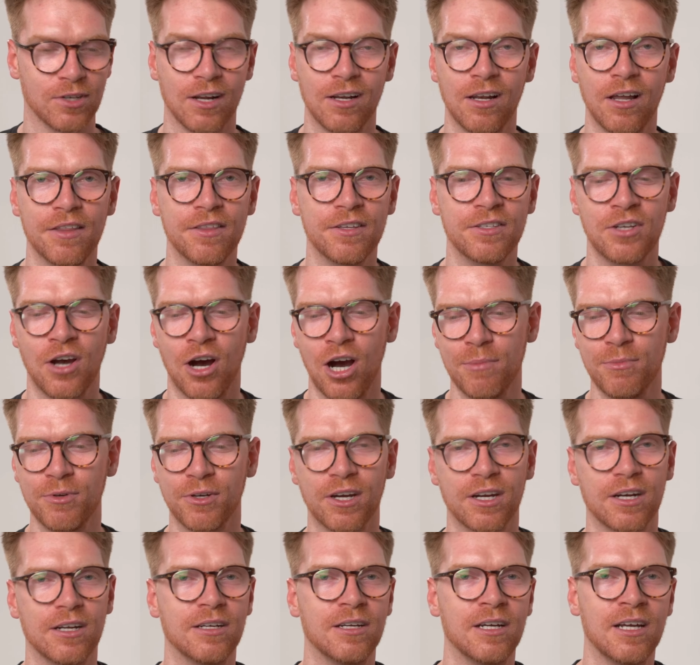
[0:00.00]
A lot of the time you're
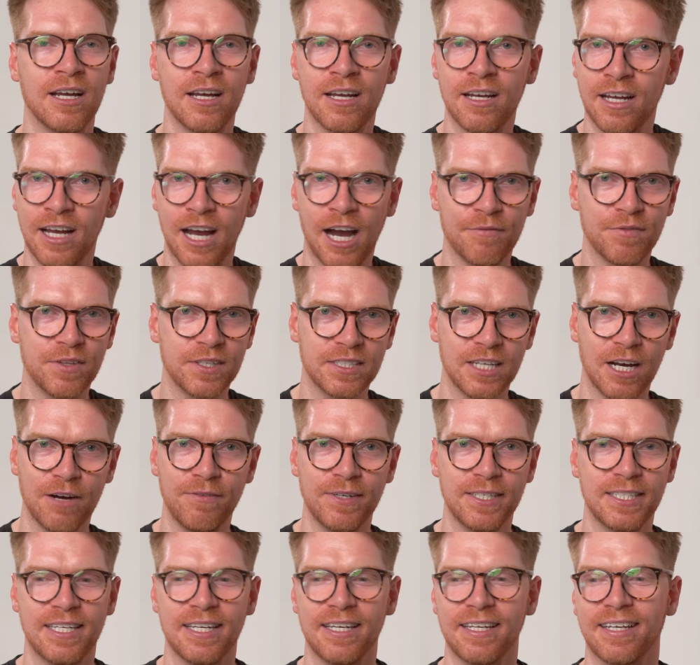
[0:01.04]
going to have the
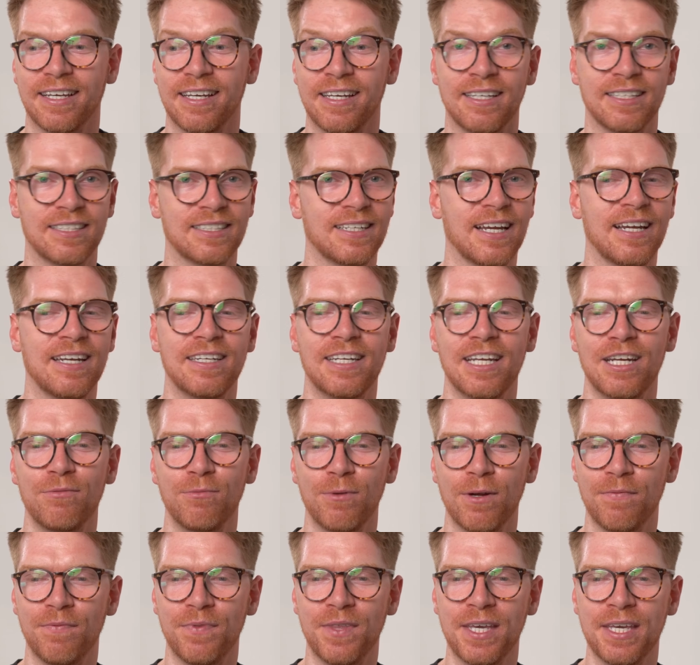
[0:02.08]
selfie stick extended
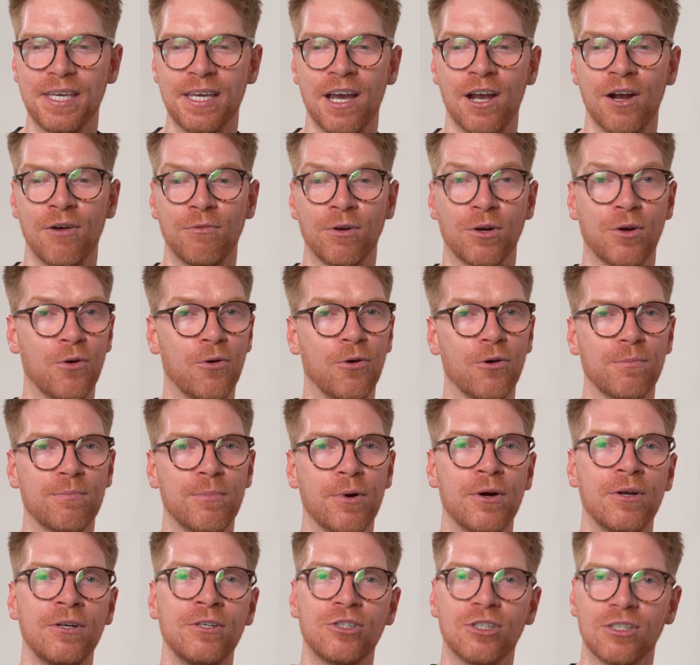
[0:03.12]
with the record
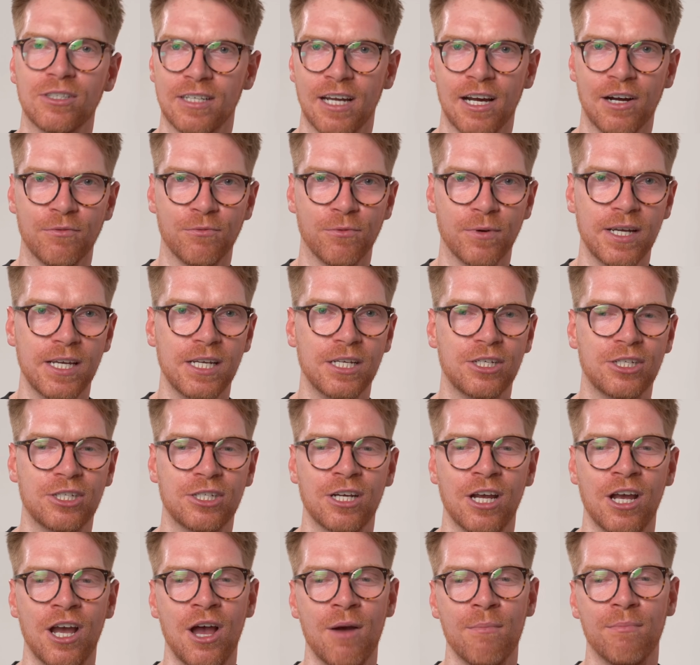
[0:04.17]
button just out of reach,
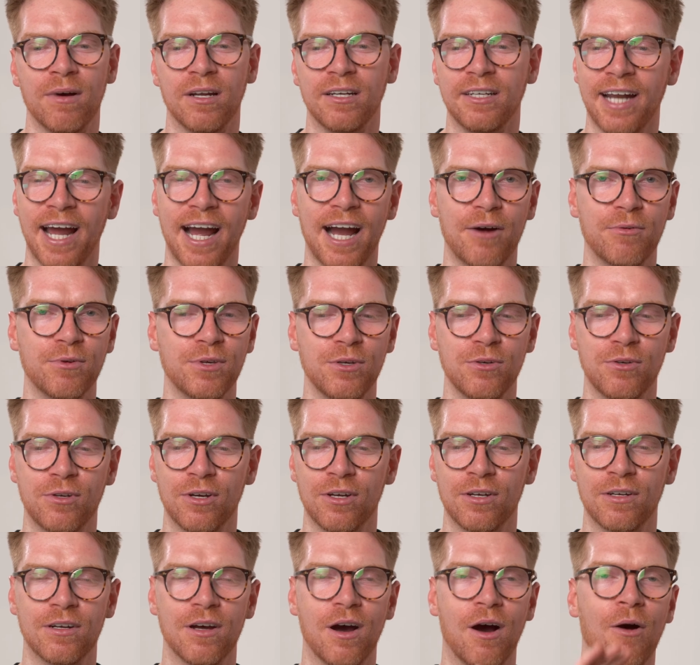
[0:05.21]
but now you
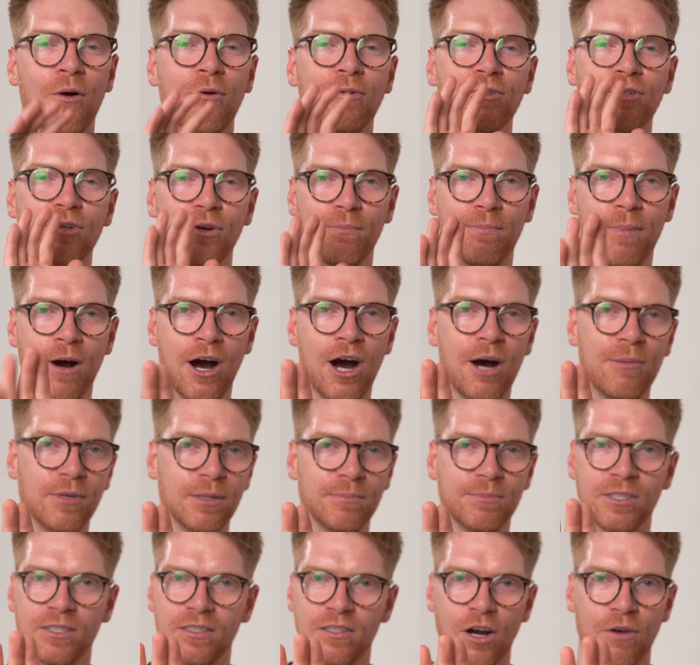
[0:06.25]
can hold your palm
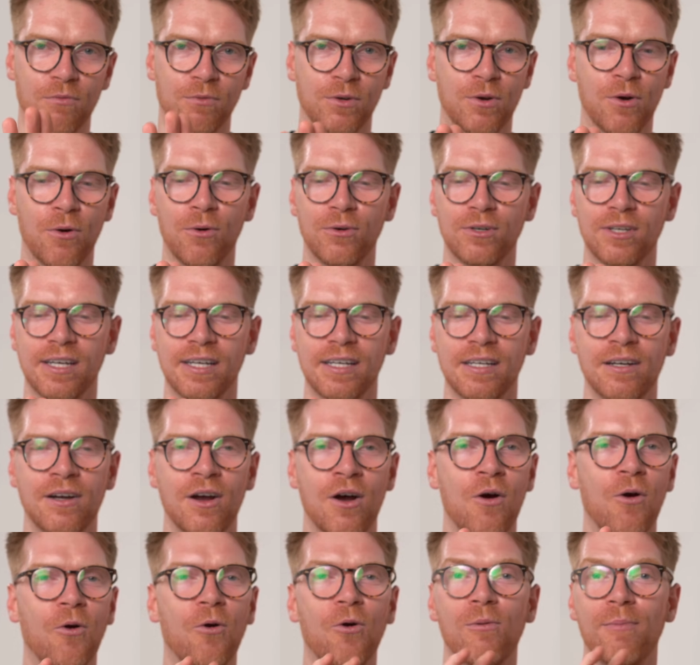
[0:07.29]
up to start recording
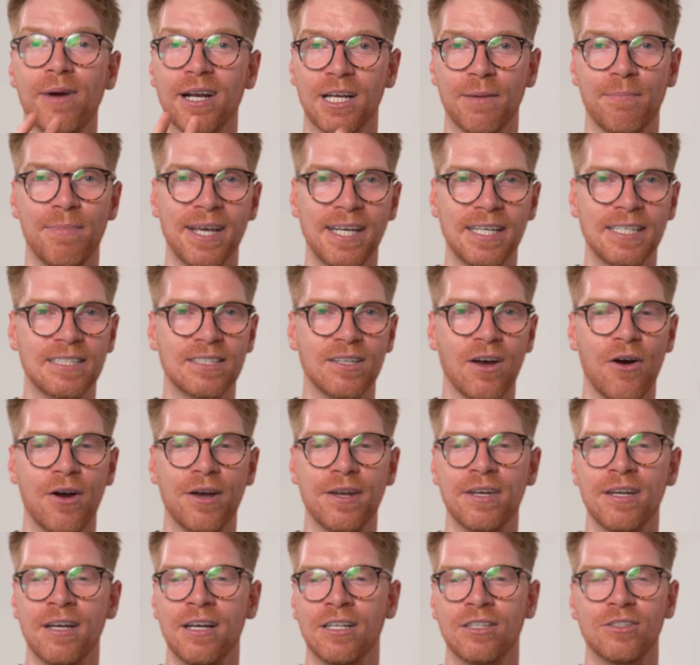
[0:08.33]
or make a peace
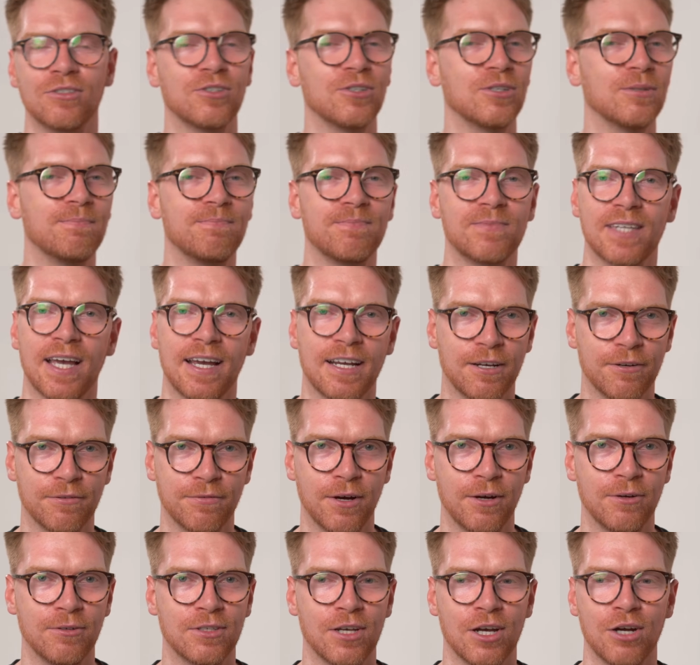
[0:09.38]
sign to take a
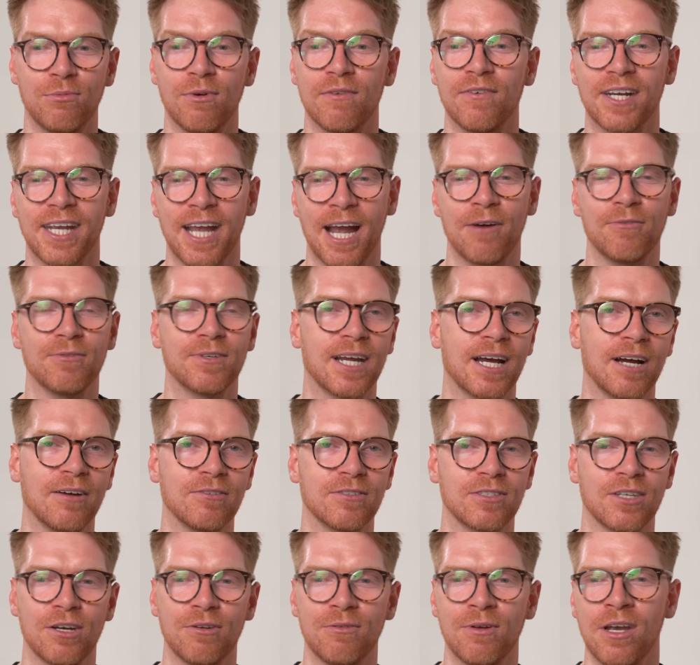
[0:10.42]
photo with a countdown,
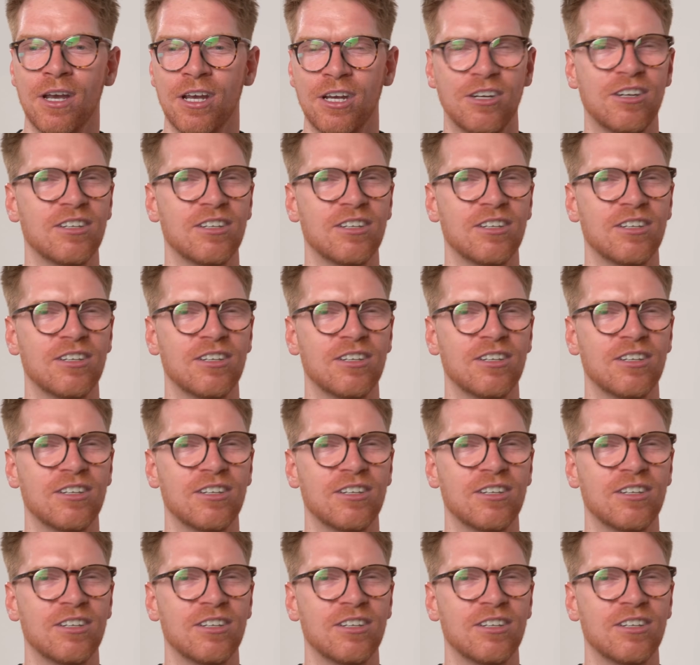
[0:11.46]
so you